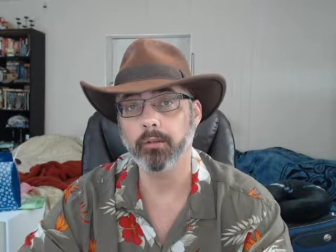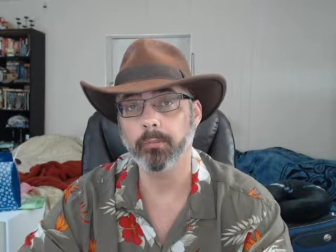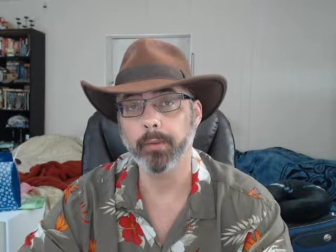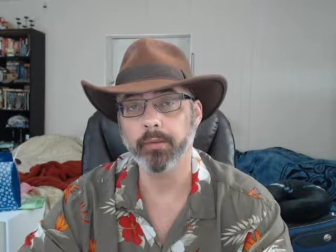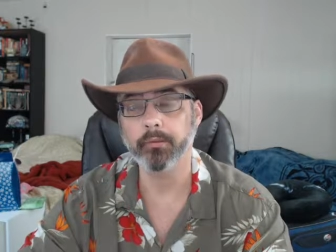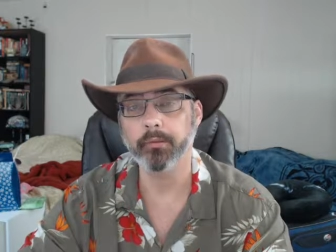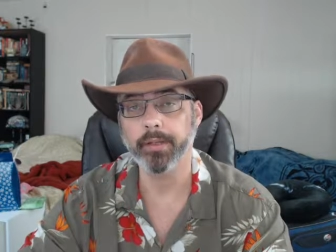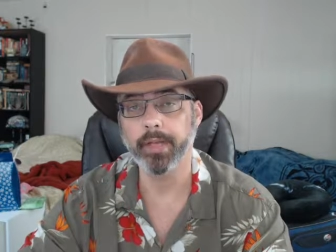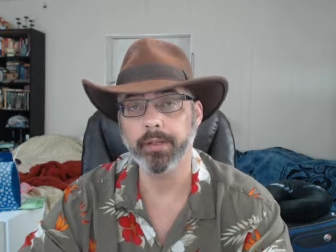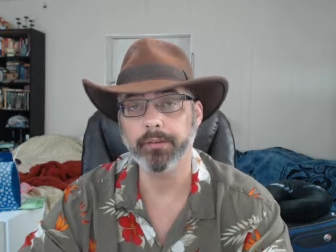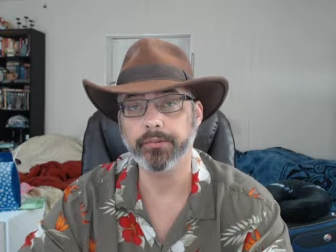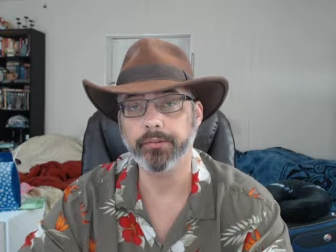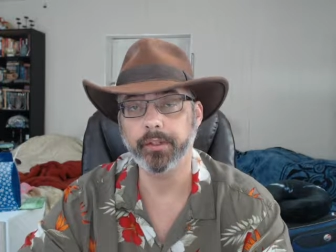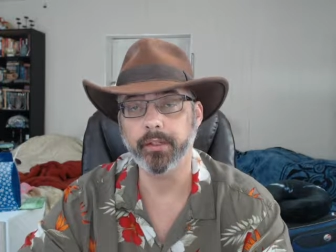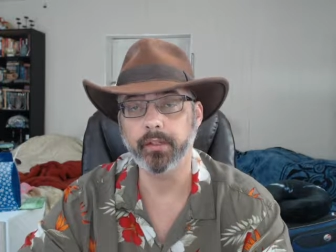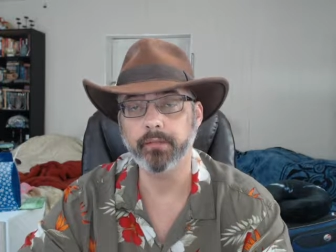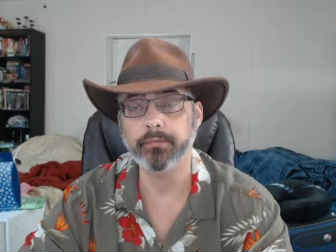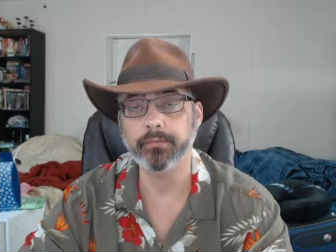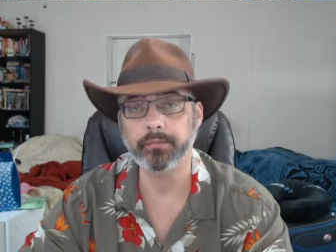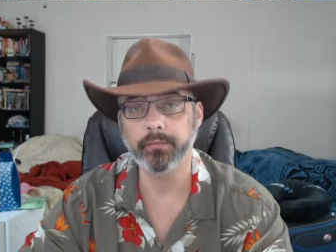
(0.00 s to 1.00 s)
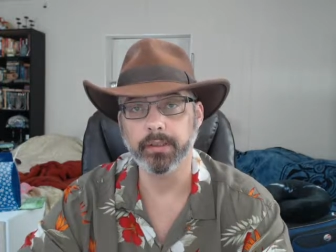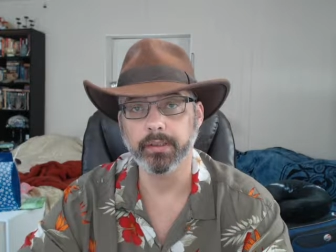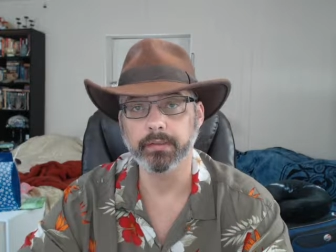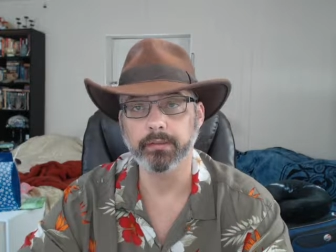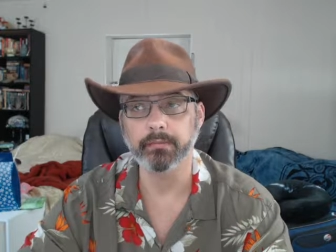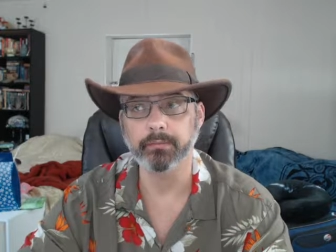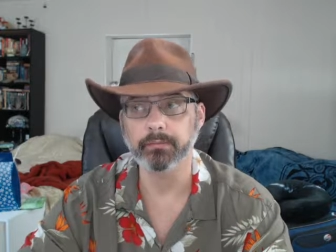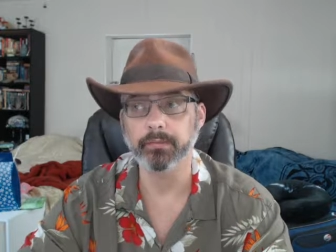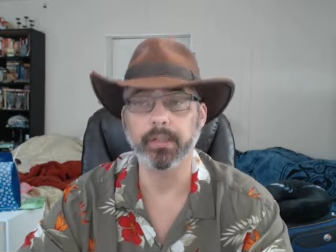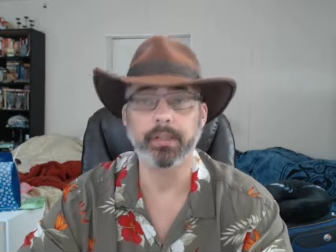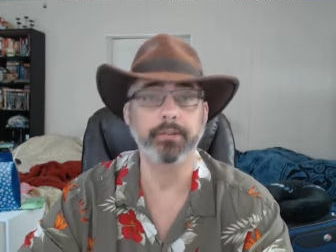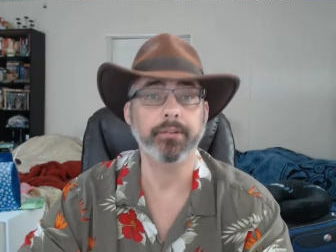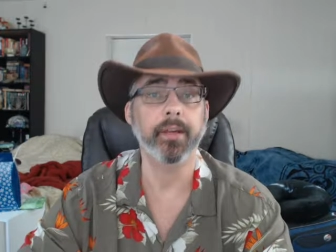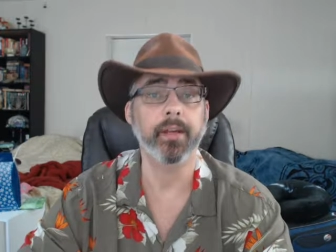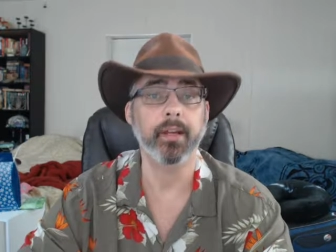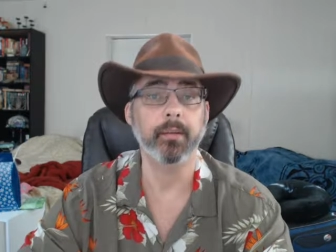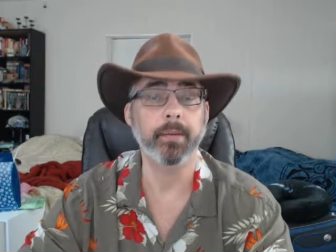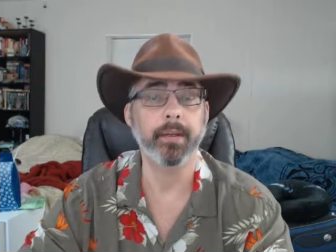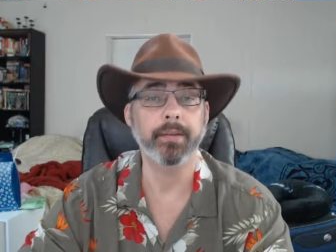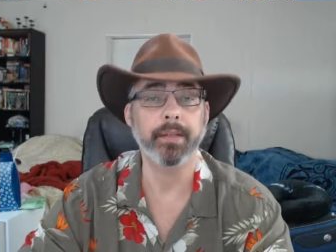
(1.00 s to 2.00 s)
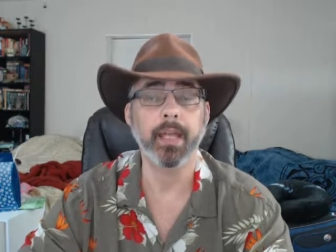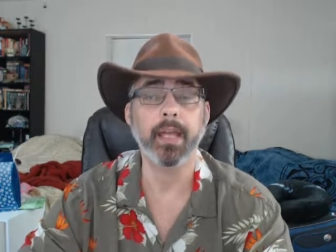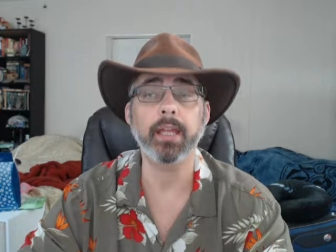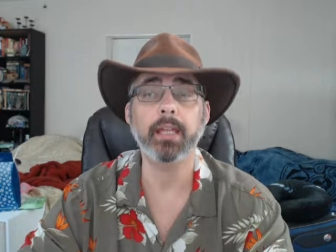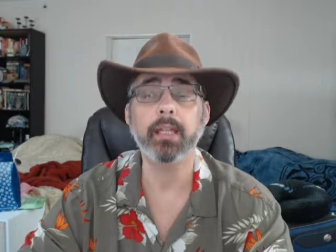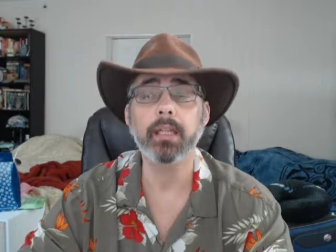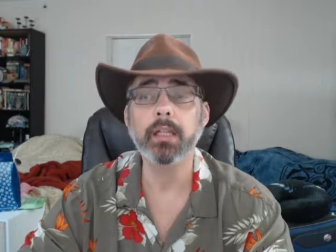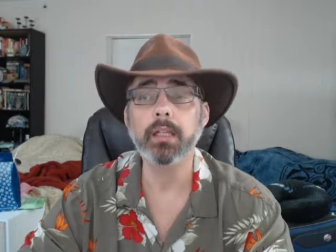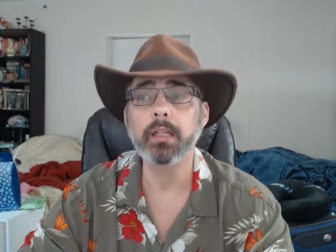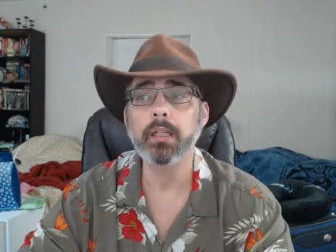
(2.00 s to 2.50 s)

special guests of, and very excited about that,